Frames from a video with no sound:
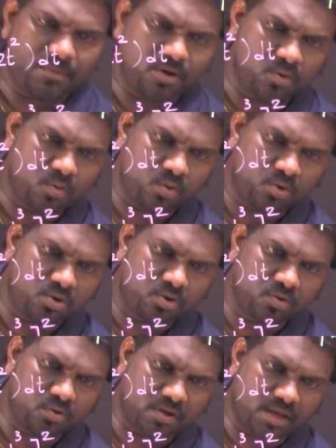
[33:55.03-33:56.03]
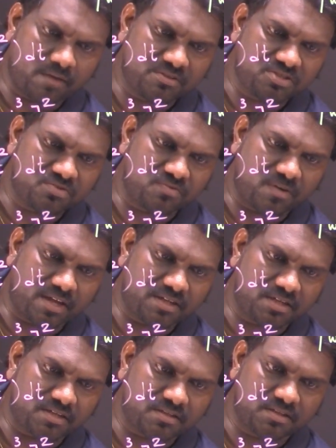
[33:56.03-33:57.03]
But root 2, okay, I will just
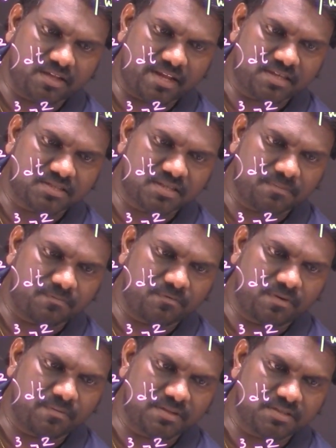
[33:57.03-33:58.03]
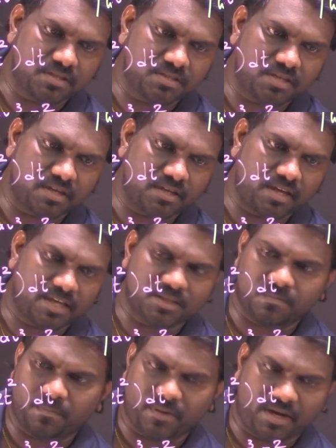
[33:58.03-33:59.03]
write it. In the next step, we will just
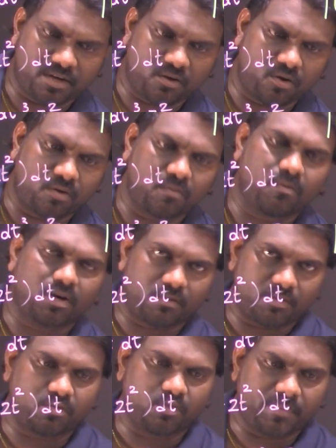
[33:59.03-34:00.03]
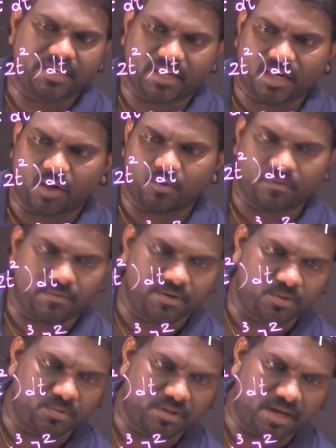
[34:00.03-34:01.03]
expand, or whatever could be taken out, we
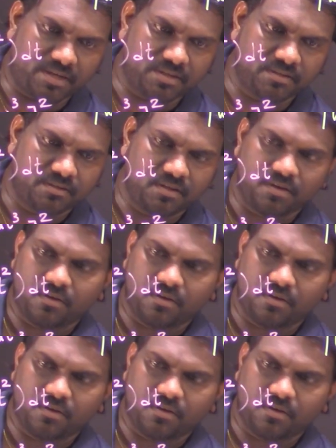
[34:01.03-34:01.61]
will do that.